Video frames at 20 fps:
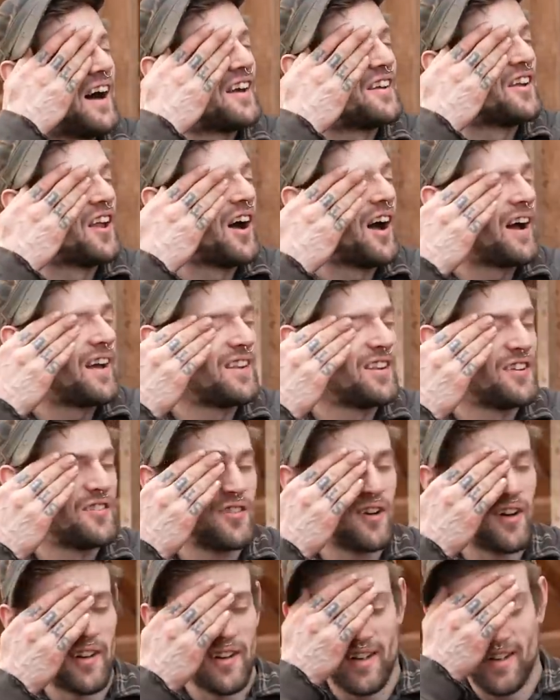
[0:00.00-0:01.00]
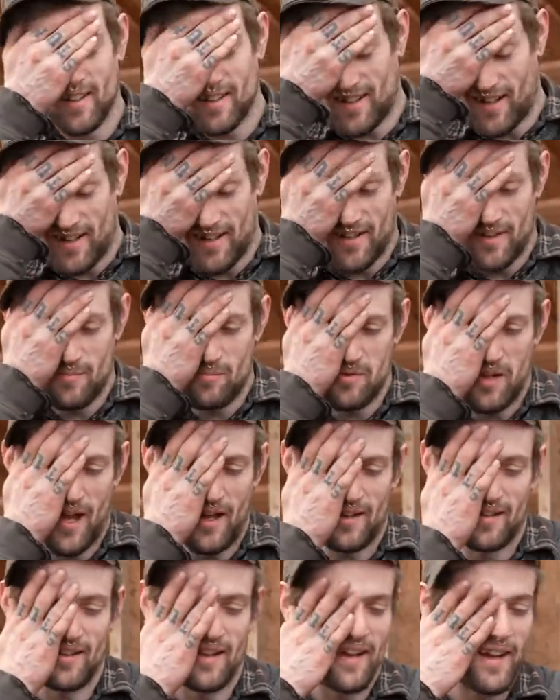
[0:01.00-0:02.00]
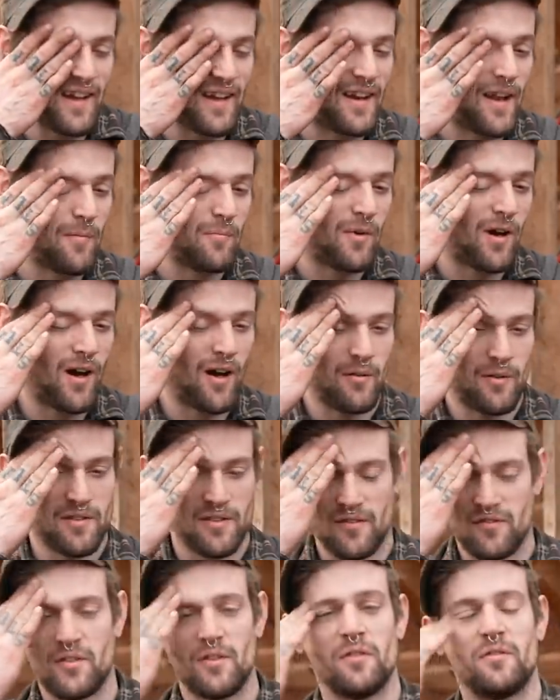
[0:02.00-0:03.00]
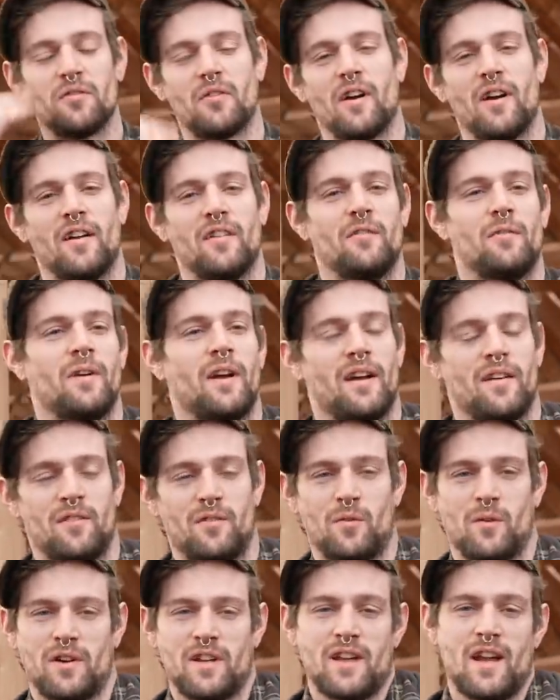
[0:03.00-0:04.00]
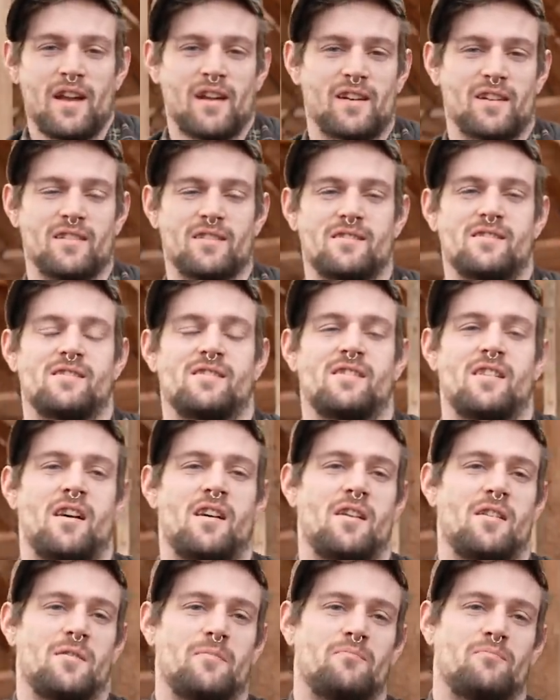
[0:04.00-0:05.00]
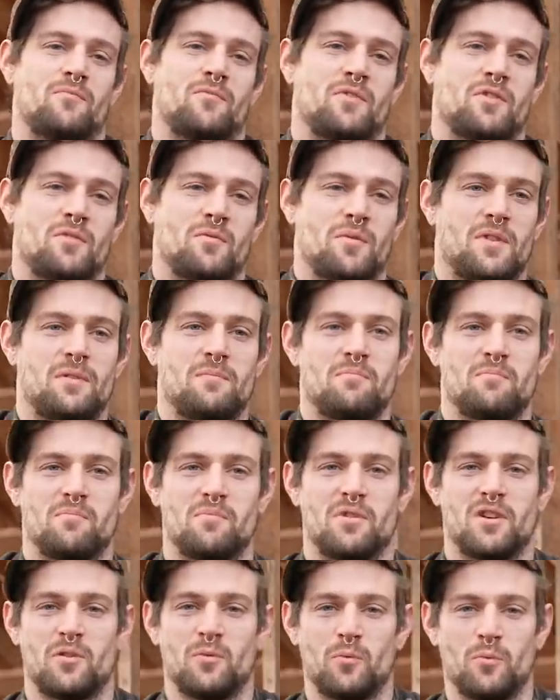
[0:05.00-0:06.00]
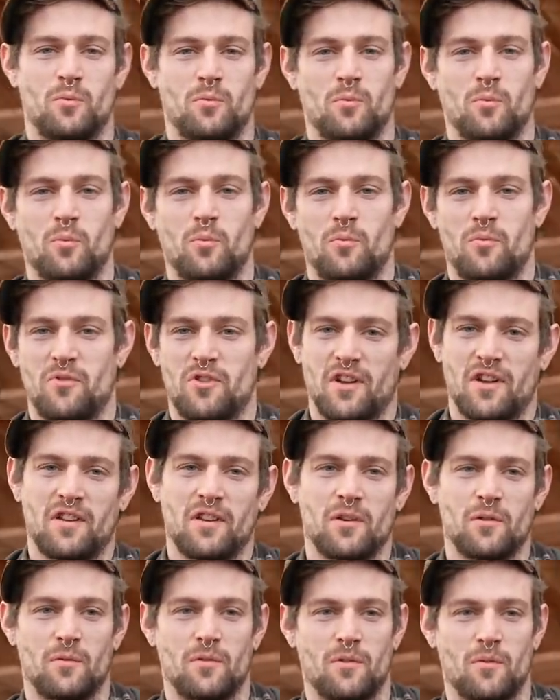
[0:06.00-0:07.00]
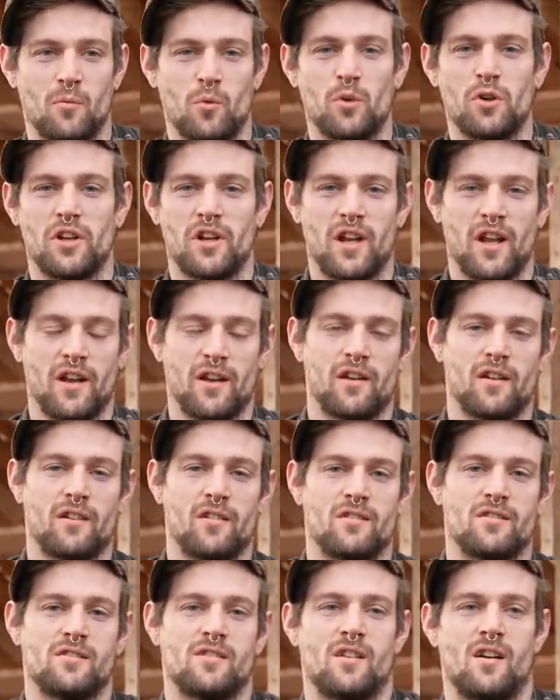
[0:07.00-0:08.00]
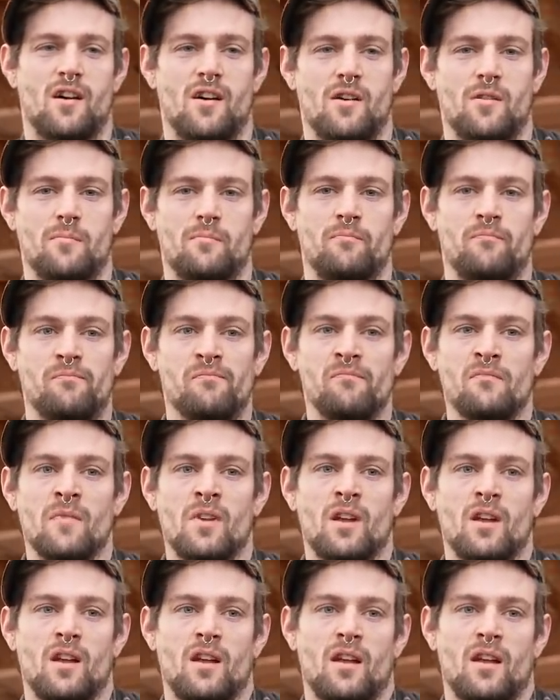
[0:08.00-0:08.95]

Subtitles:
No, I live on a plot of land I bought with a few friends. We got 20 acres, 20 pretty thickly wooded acres. So